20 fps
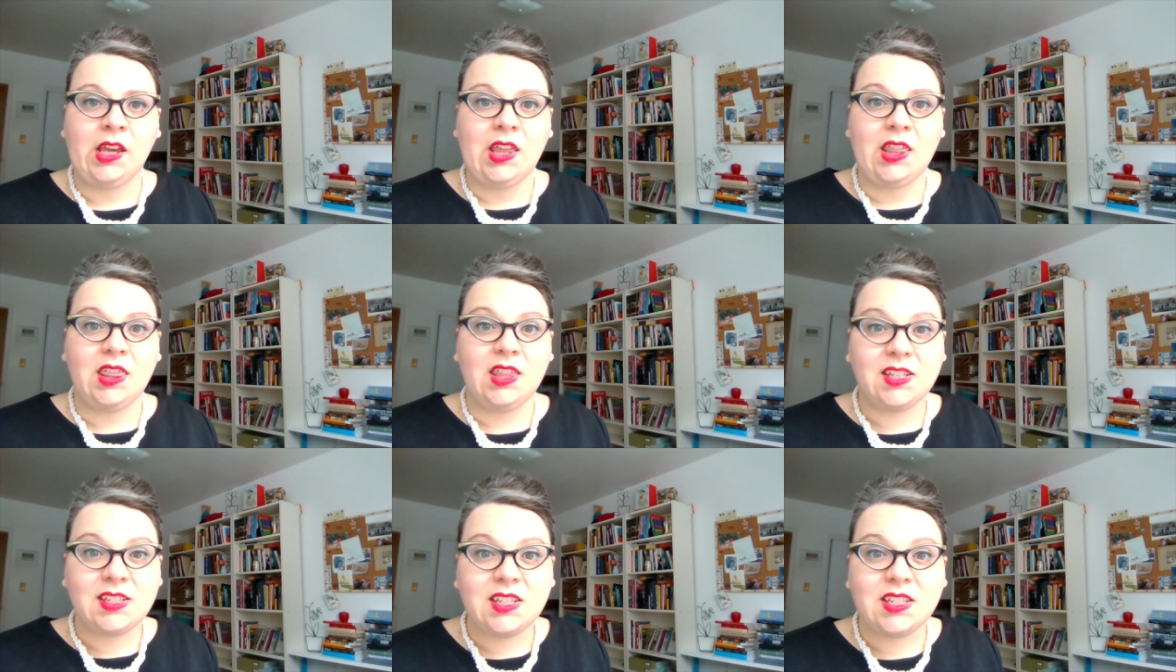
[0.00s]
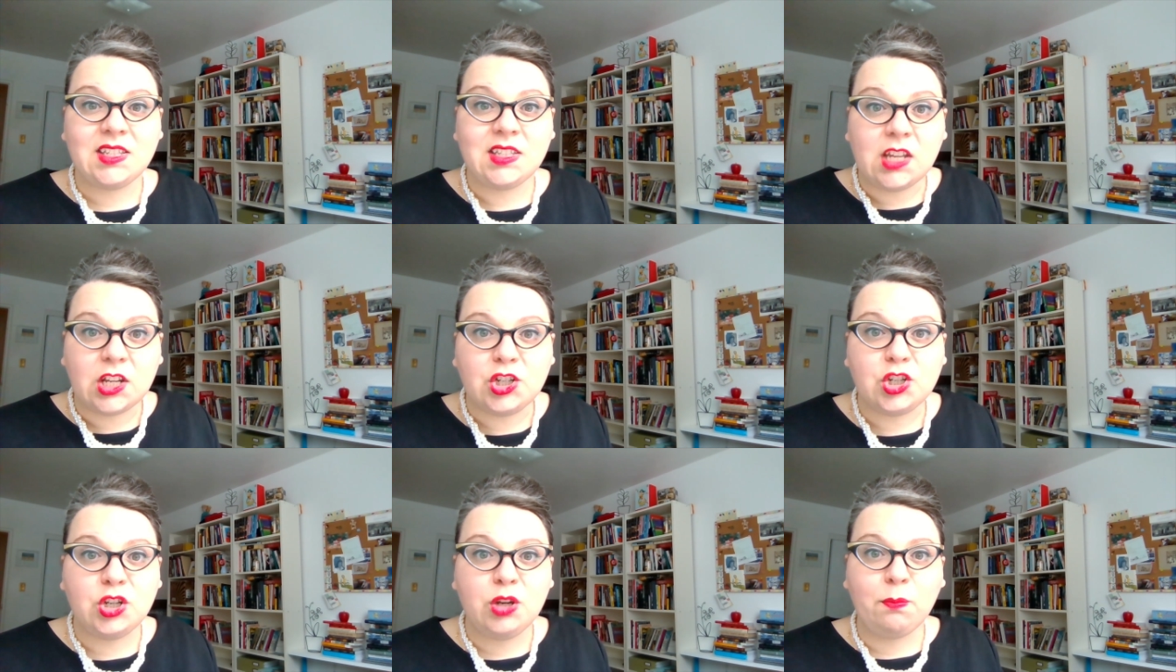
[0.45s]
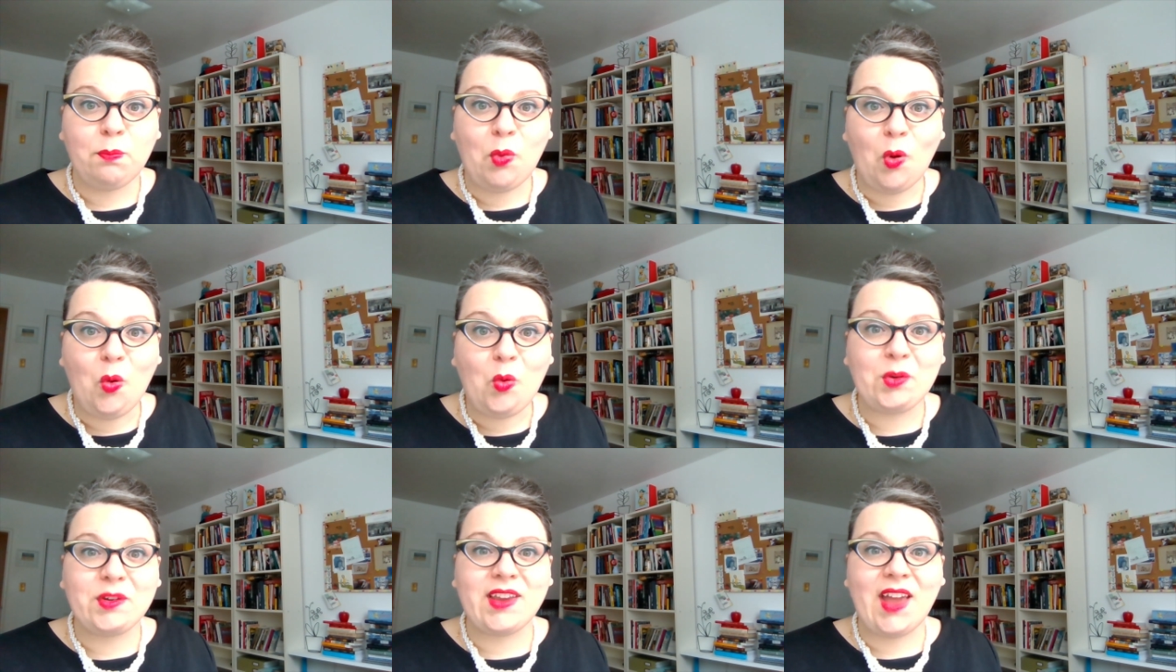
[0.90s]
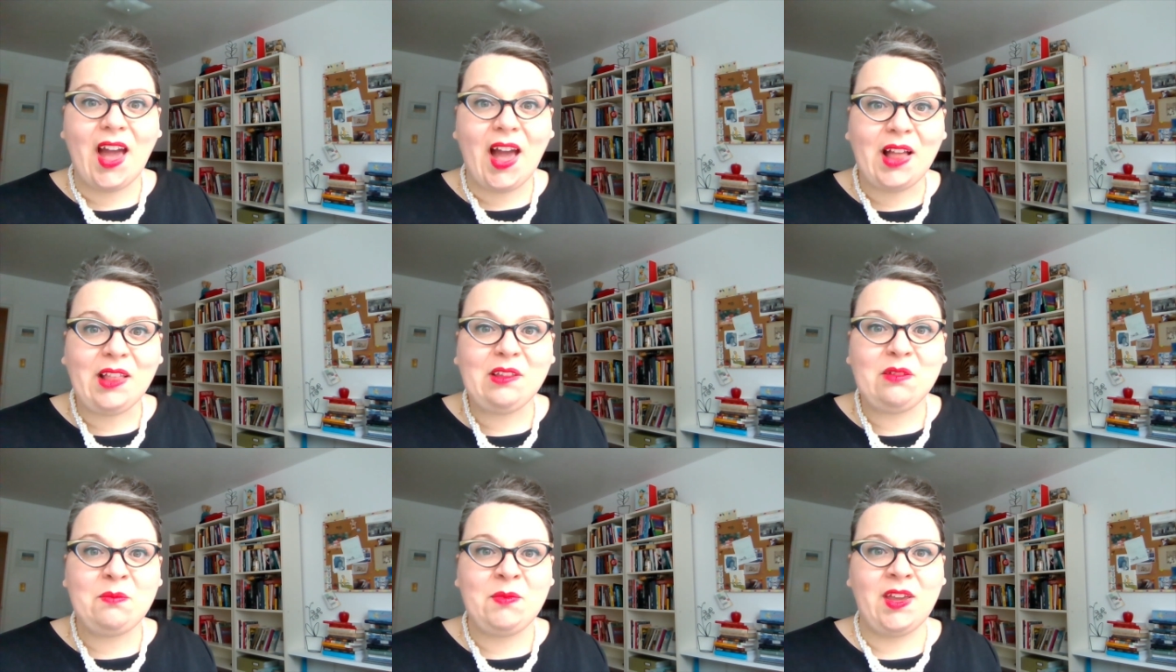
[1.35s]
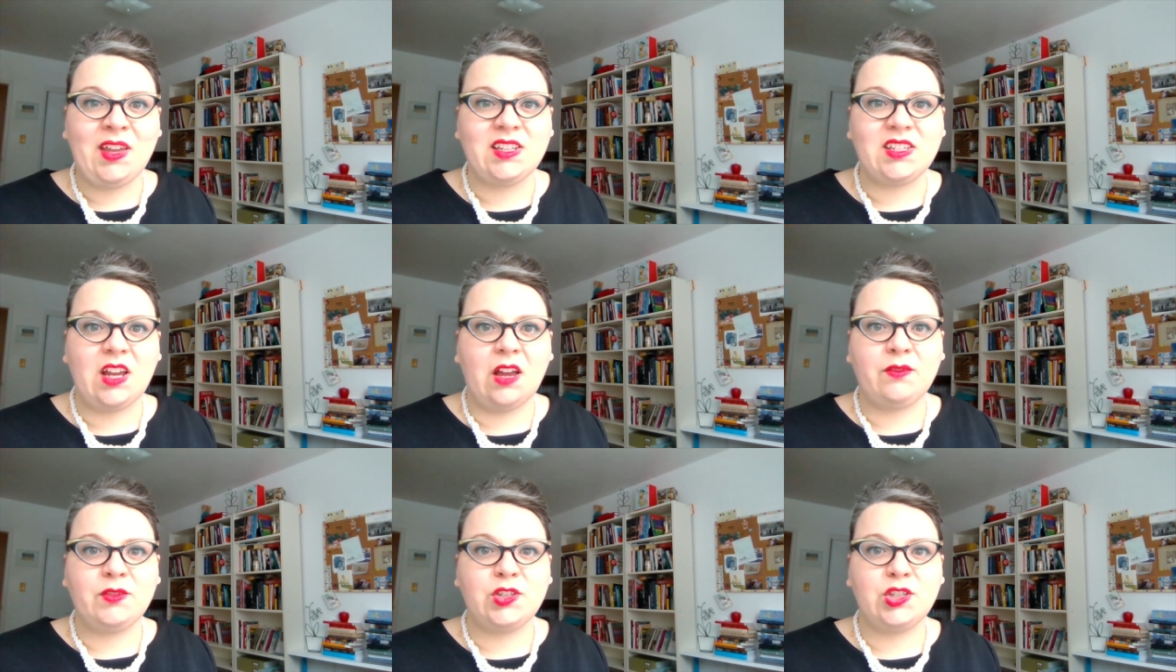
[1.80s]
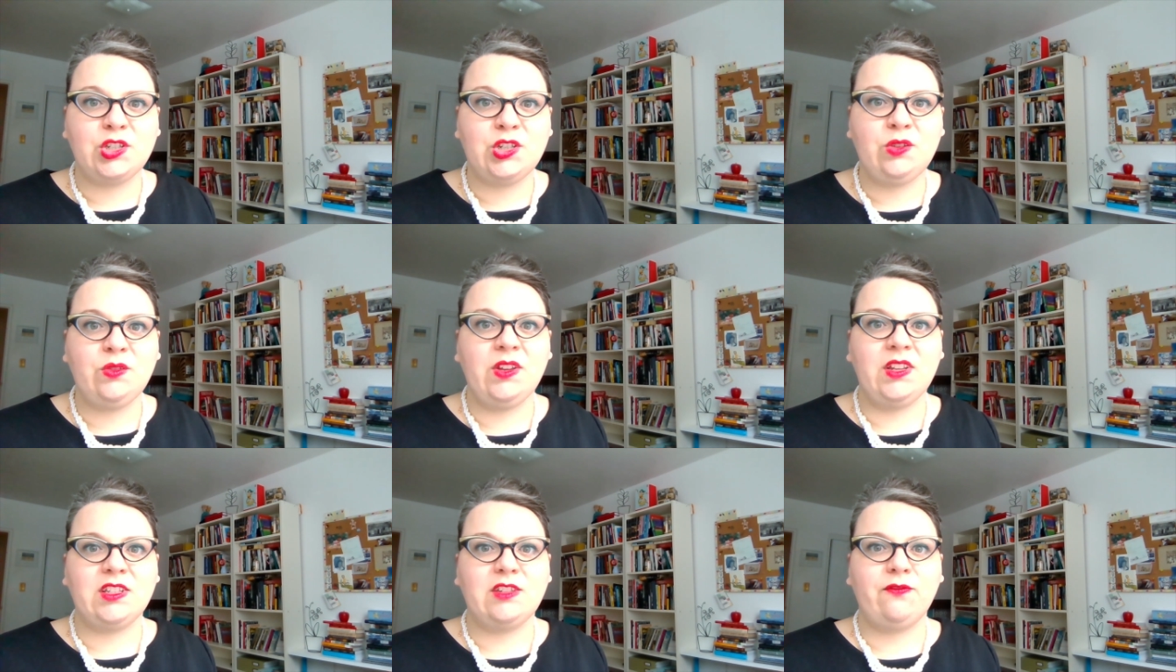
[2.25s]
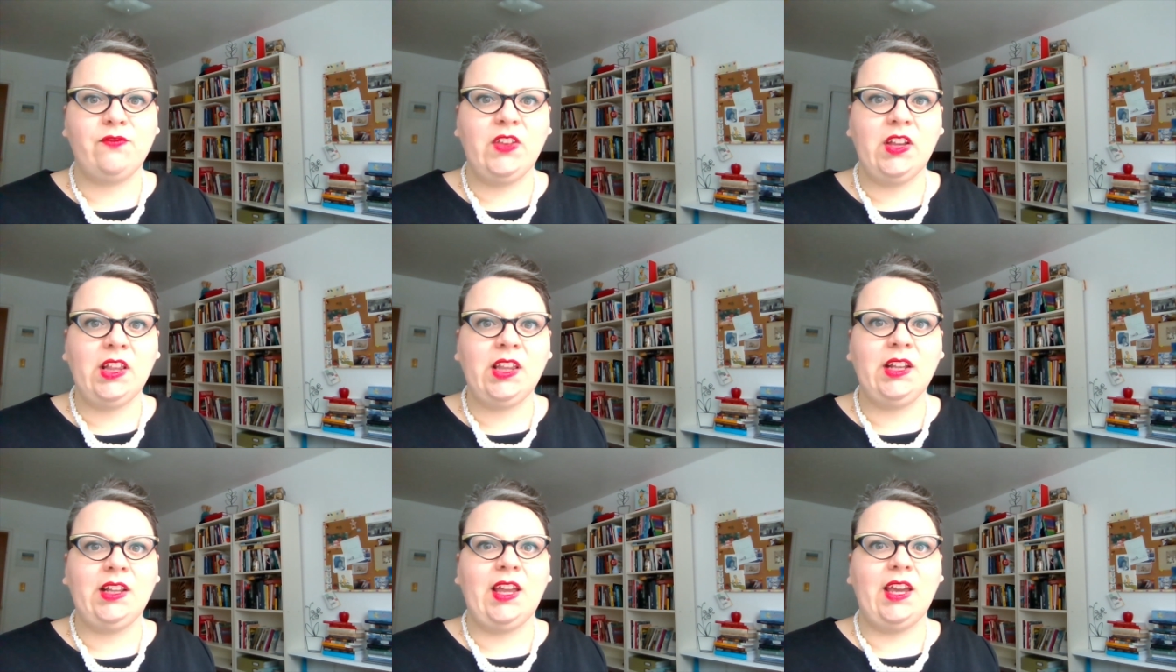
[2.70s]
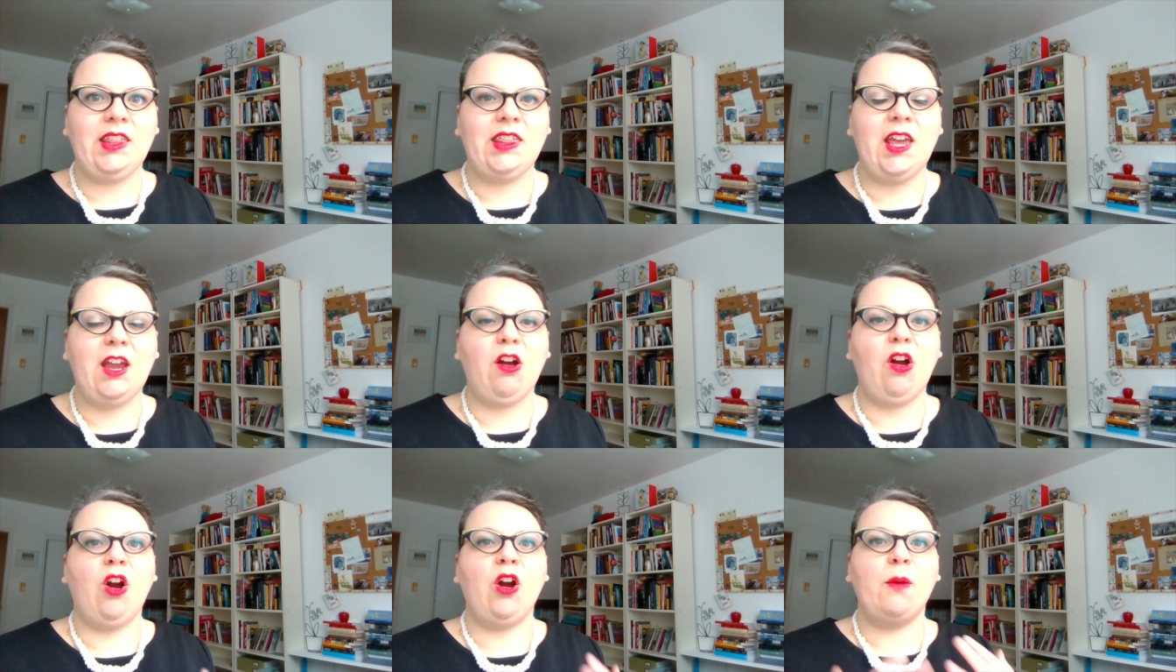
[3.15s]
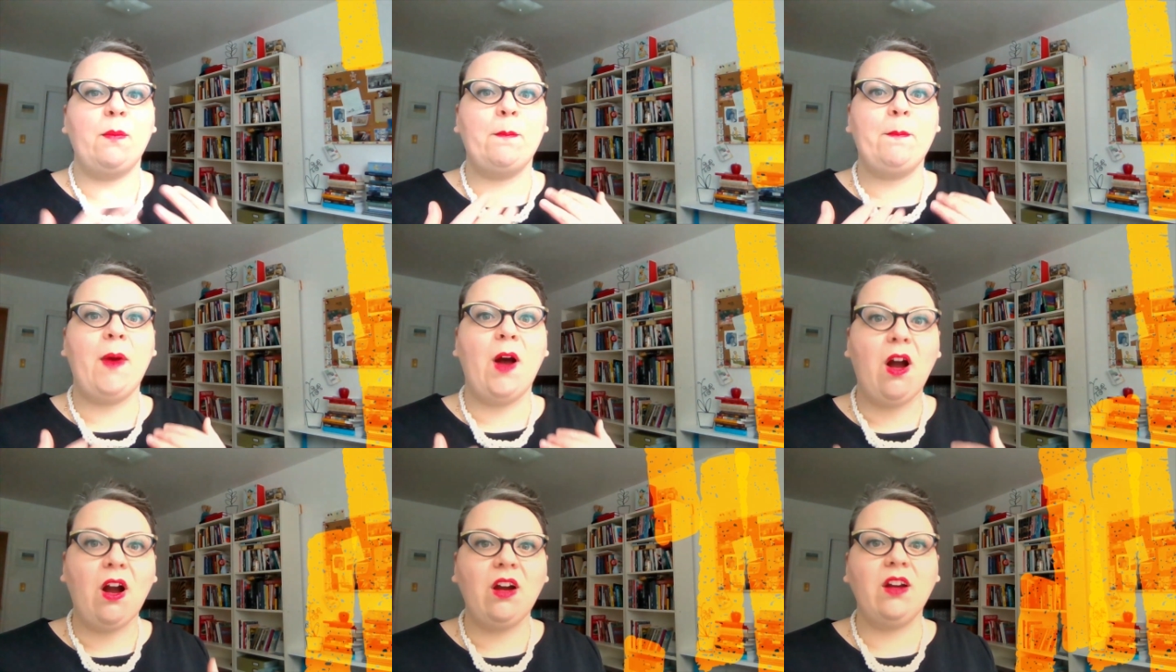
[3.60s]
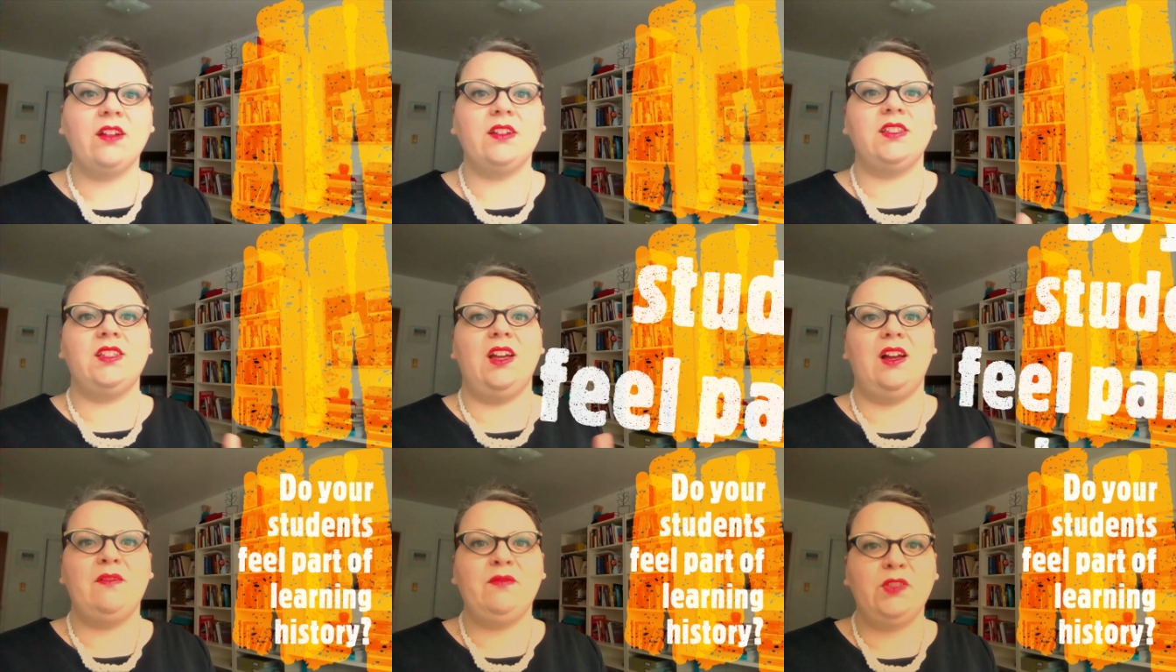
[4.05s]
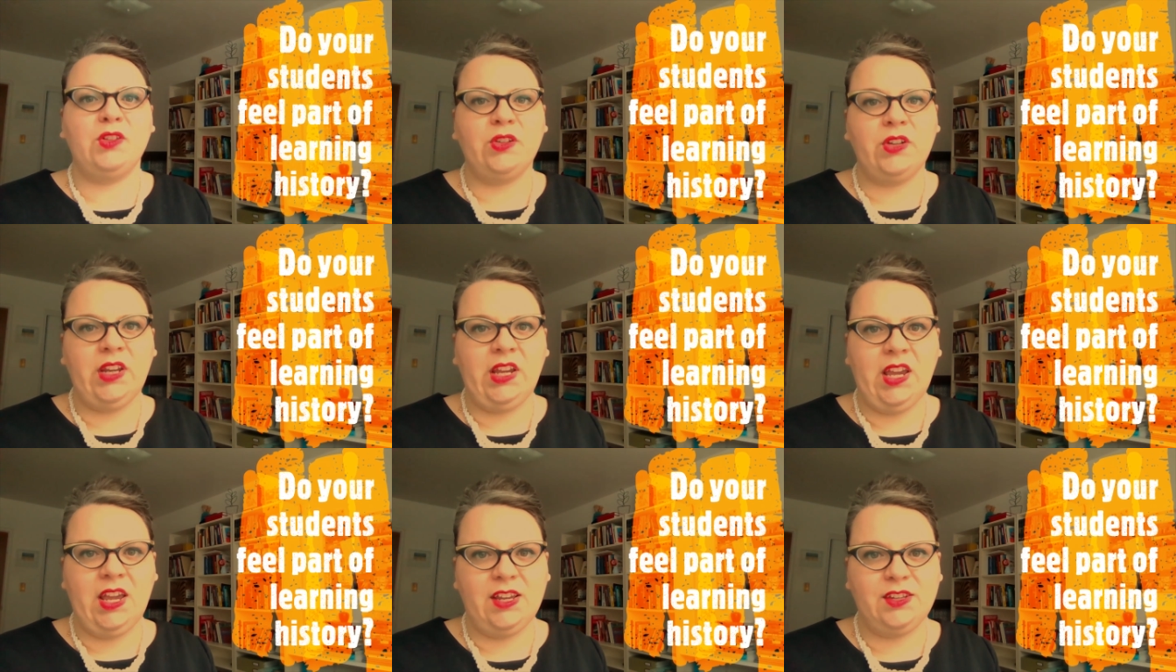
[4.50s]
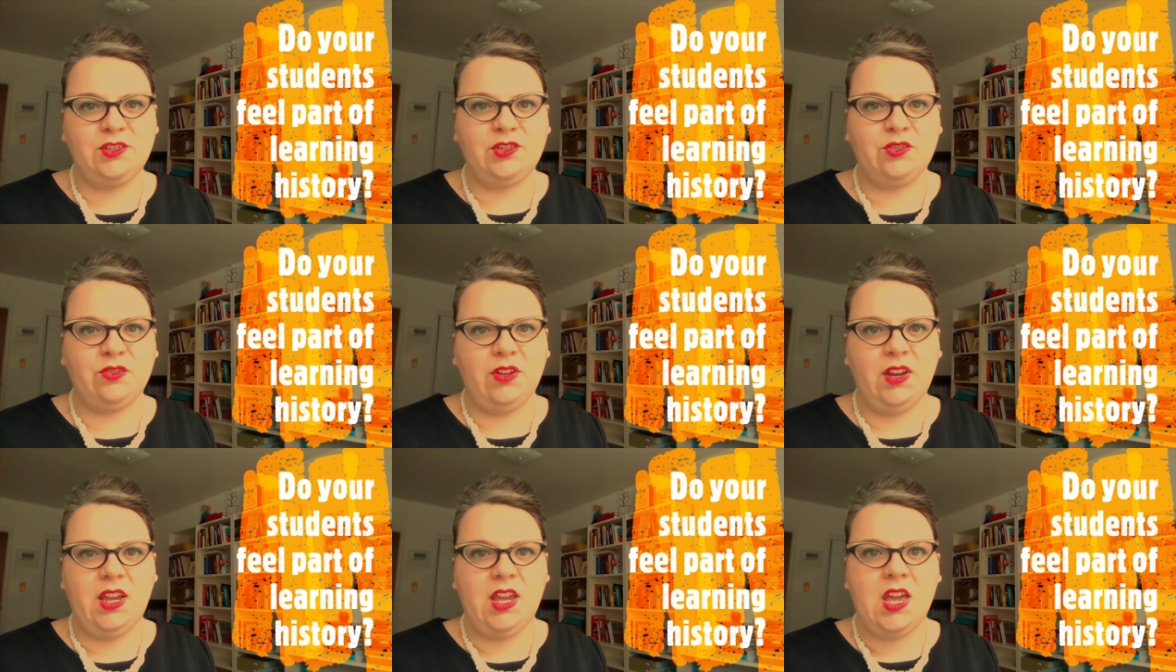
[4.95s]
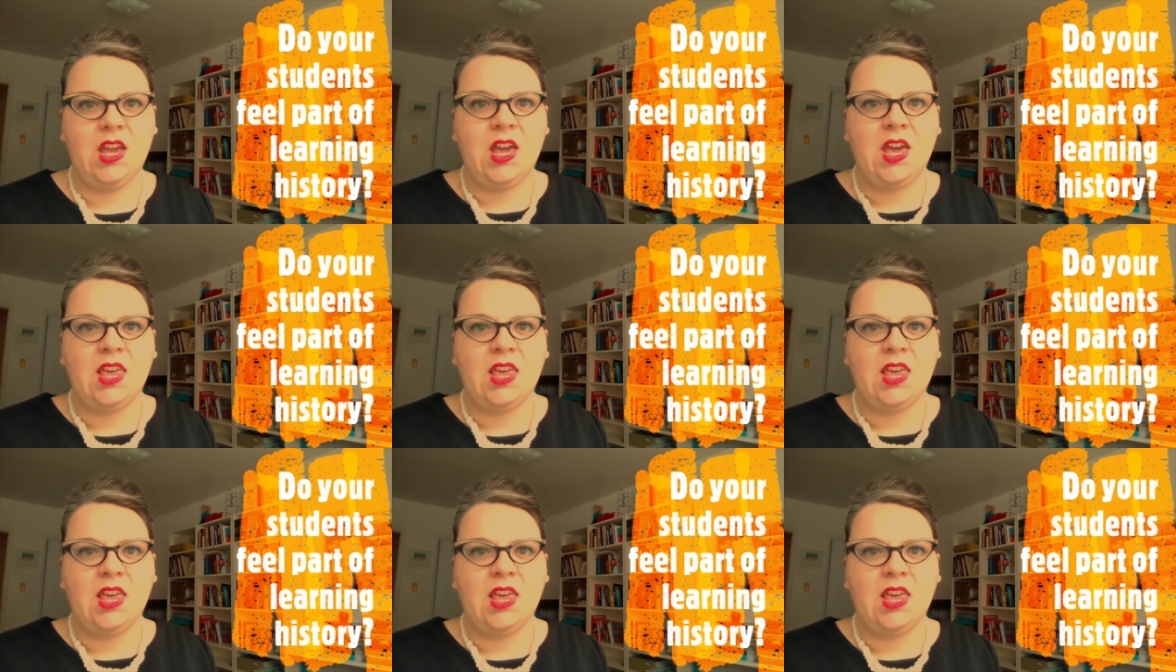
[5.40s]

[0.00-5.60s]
This is such an important element of students feeling like they are part of learning history,